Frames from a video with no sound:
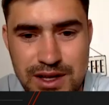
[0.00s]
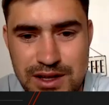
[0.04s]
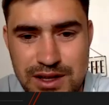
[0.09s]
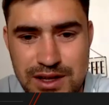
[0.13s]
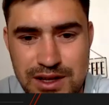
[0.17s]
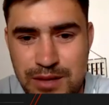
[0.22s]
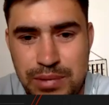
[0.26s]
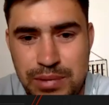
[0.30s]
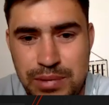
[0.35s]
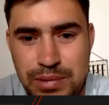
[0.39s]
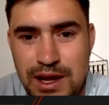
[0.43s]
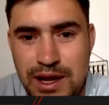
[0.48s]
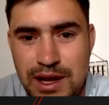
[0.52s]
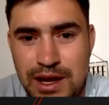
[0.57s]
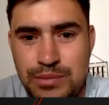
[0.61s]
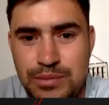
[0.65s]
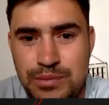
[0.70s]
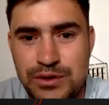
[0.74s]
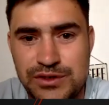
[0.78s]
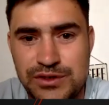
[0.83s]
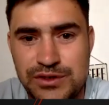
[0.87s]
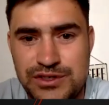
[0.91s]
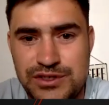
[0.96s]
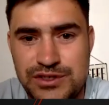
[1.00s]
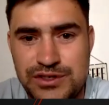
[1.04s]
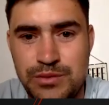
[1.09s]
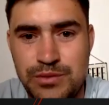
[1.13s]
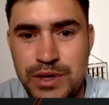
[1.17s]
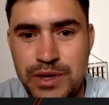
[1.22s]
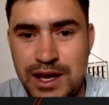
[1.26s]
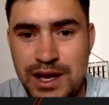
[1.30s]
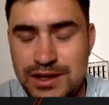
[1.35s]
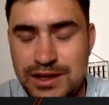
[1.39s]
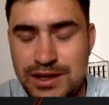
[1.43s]
The player pool is too
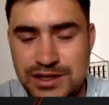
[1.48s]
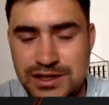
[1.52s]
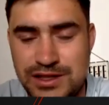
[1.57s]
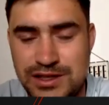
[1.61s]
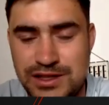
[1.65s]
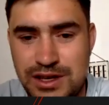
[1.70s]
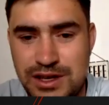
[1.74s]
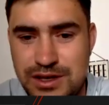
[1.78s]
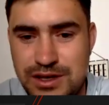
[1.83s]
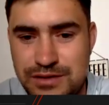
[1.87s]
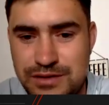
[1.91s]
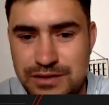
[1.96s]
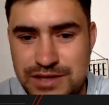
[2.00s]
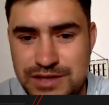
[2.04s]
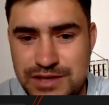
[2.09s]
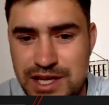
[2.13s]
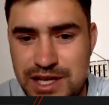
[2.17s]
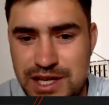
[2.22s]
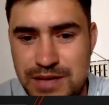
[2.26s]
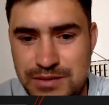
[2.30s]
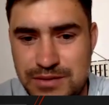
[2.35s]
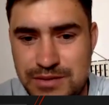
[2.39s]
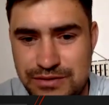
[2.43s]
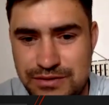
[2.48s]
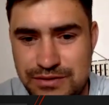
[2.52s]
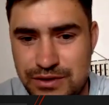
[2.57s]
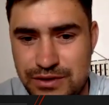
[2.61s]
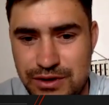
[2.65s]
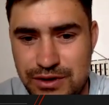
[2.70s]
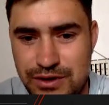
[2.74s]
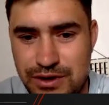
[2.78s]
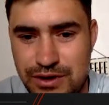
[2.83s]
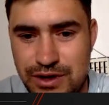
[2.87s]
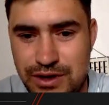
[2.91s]
big and there's not enough teams
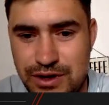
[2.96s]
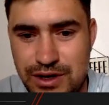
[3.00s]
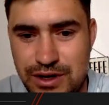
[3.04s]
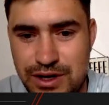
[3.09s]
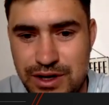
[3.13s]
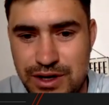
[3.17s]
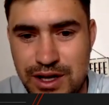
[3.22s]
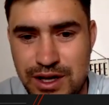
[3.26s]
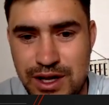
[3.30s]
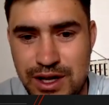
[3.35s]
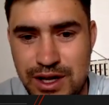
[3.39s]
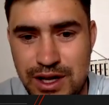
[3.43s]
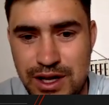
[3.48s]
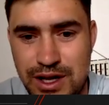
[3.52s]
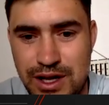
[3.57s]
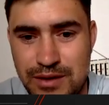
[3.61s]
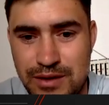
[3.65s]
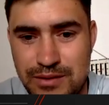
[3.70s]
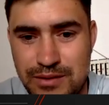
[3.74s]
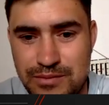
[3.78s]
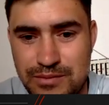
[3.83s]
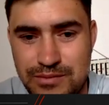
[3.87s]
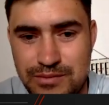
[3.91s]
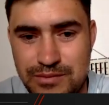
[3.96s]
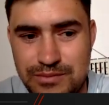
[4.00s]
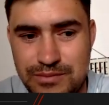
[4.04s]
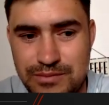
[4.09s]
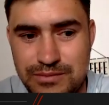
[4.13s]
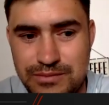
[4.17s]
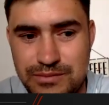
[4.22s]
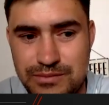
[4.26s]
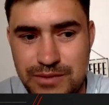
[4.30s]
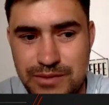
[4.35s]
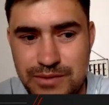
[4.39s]
for
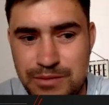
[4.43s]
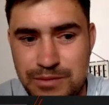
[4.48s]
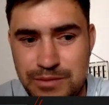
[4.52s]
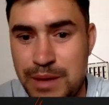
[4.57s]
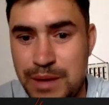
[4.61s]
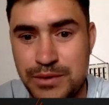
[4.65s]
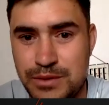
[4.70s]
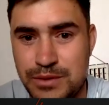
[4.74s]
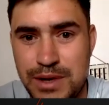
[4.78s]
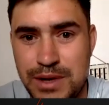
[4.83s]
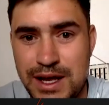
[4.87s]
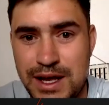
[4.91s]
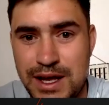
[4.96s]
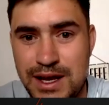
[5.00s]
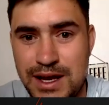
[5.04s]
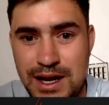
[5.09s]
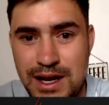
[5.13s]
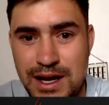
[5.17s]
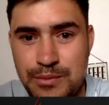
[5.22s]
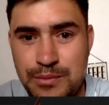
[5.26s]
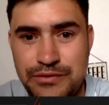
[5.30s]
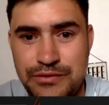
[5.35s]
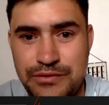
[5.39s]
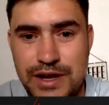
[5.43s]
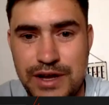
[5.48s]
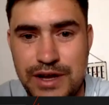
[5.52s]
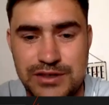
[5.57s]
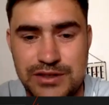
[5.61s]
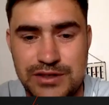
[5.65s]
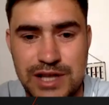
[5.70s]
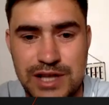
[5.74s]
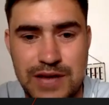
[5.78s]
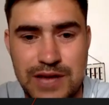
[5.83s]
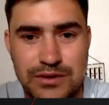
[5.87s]
people to play in at a
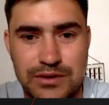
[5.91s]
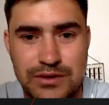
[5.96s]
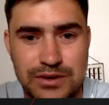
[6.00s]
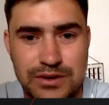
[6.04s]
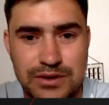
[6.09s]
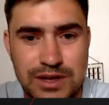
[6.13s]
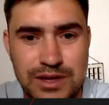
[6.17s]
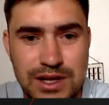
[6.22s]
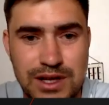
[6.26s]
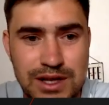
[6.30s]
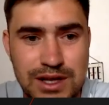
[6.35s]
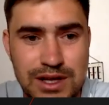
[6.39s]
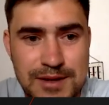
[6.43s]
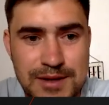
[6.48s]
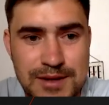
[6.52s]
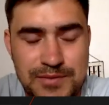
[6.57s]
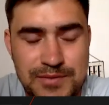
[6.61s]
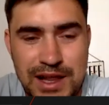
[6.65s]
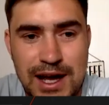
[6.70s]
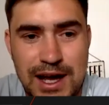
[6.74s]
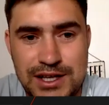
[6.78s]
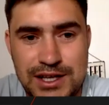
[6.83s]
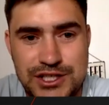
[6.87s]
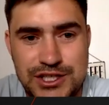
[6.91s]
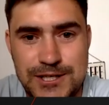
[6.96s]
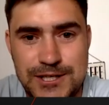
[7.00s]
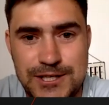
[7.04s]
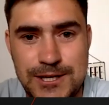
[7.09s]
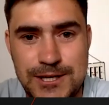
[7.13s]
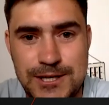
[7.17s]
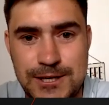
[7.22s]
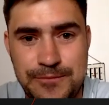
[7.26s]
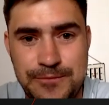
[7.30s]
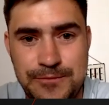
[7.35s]
professional level. Last
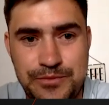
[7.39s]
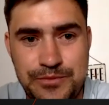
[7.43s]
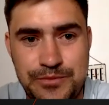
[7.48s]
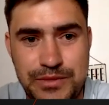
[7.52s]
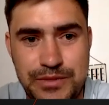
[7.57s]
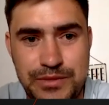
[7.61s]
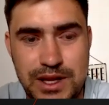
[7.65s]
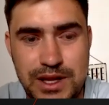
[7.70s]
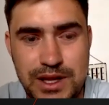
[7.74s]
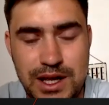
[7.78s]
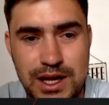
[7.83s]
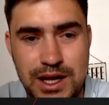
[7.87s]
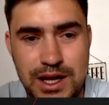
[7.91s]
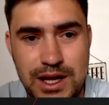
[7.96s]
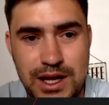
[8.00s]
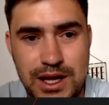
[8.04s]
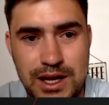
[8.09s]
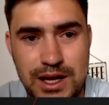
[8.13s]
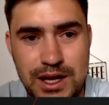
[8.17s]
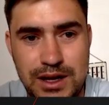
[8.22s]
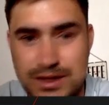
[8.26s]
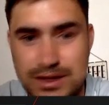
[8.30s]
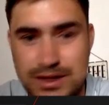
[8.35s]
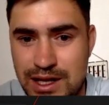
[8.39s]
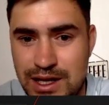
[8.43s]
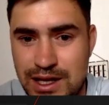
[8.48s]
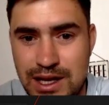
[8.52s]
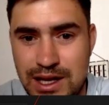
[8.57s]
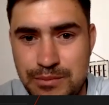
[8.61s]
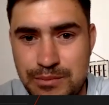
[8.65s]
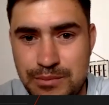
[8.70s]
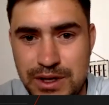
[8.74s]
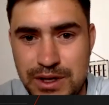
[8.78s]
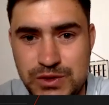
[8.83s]
year at the
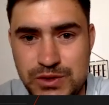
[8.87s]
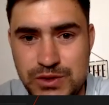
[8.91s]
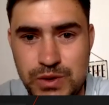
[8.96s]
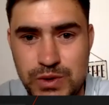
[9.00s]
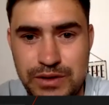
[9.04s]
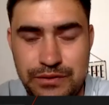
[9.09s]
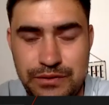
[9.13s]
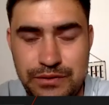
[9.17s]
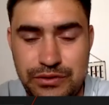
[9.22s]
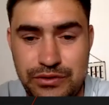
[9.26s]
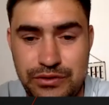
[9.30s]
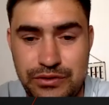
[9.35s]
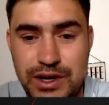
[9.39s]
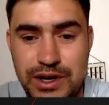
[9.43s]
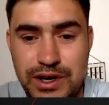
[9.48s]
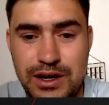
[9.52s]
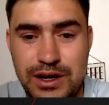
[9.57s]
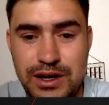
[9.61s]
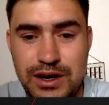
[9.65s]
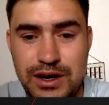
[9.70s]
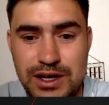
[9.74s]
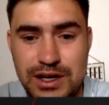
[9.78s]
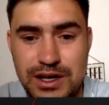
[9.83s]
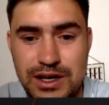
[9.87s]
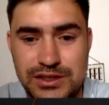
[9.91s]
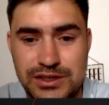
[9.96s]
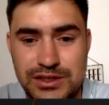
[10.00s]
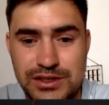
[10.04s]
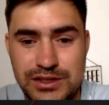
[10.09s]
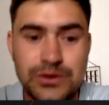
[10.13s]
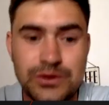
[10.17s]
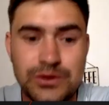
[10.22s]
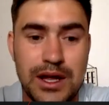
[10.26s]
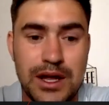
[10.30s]
Olympics, we have 3 guys
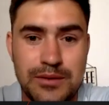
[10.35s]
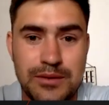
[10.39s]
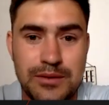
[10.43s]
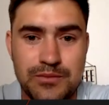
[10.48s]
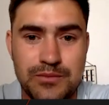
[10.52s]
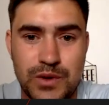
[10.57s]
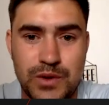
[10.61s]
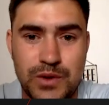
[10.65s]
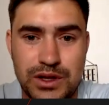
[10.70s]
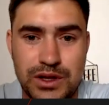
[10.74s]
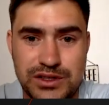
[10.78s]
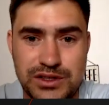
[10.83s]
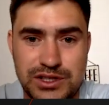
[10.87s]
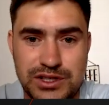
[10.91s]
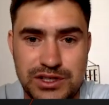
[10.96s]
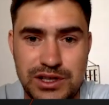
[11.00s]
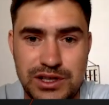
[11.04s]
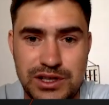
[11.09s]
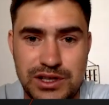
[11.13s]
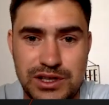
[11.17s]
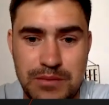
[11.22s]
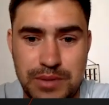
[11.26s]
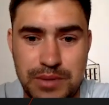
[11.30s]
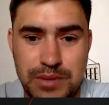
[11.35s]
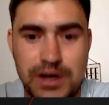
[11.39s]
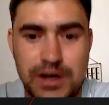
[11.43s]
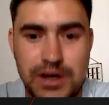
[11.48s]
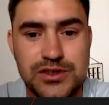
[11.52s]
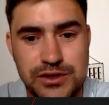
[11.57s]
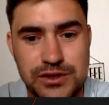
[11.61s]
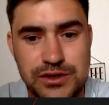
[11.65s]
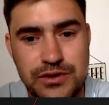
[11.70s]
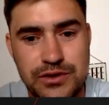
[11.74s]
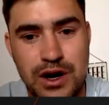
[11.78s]
who came with us to the Olympics
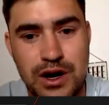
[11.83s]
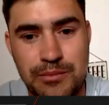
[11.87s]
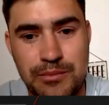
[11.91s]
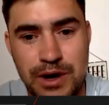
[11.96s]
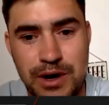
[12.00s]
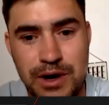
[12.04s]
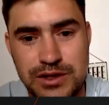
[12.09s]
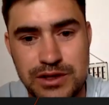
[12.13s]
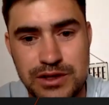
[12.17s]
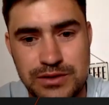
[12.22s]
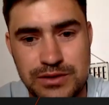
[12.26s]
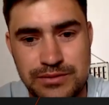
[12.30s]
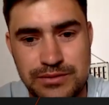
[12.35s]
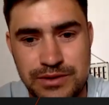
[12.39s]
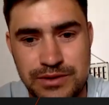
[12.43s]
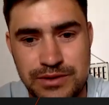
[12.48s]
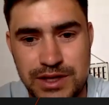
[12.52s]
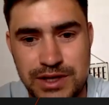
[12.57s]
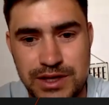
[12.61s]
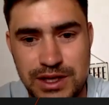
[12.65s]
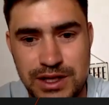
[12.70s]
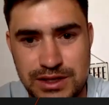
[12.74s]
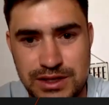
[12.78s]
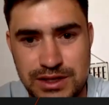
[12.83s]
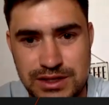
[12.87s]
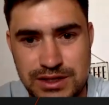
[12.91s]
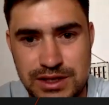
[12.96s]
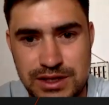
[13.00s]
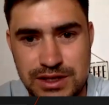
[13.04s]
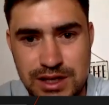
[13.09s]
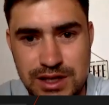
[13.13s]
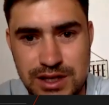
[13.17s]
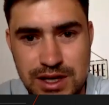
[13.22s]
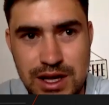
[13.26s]
who've gone on to the 15s
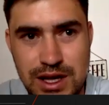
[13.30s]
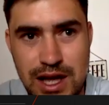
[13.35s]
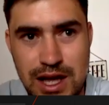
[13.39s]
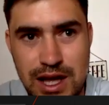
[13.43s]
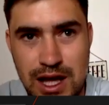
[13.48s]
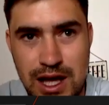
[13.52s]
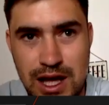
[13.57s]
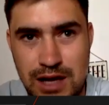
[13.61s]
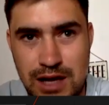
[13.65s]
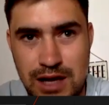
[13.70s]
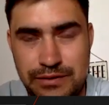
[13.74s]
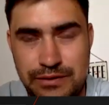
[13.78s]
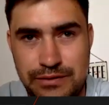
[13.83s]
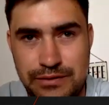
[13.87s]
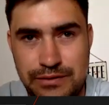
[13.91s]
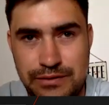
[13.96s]
out of